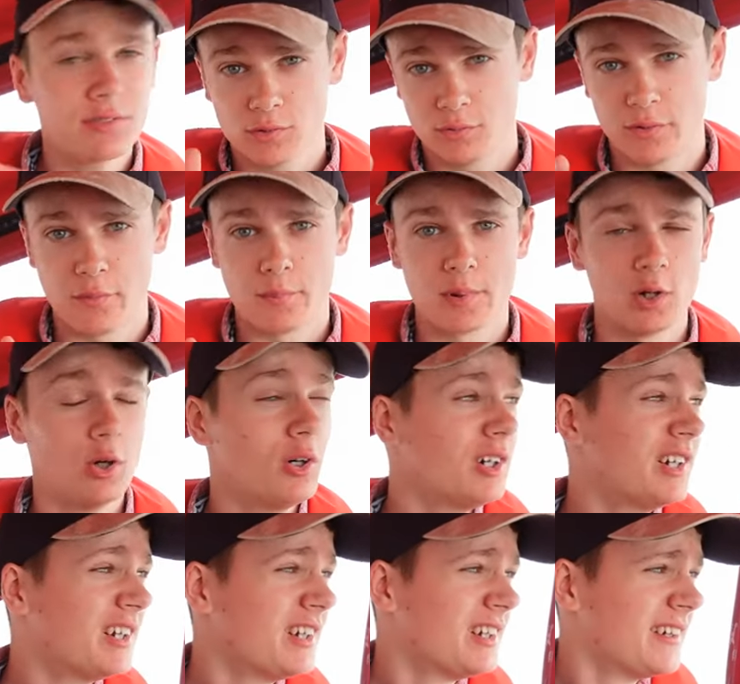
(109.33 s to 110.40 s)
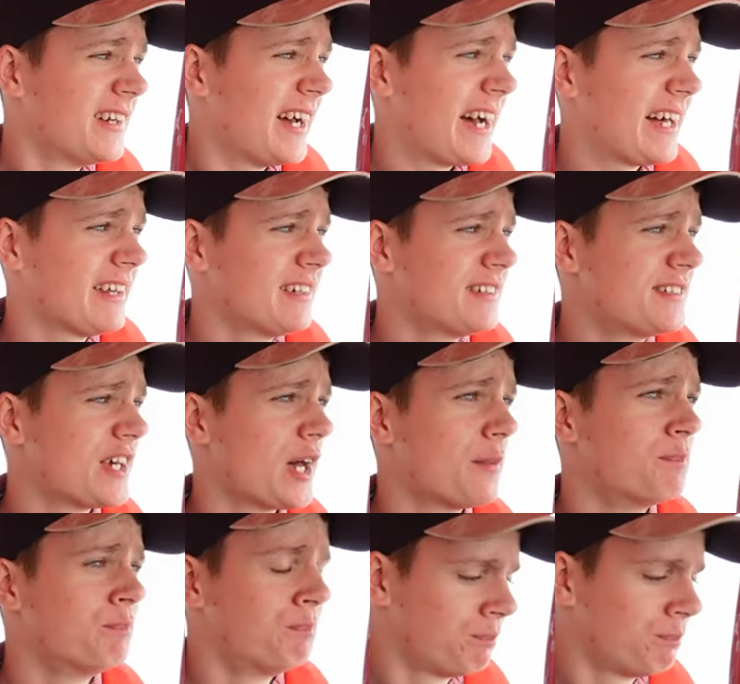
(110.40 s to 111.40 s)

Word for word: the River Bure, and um,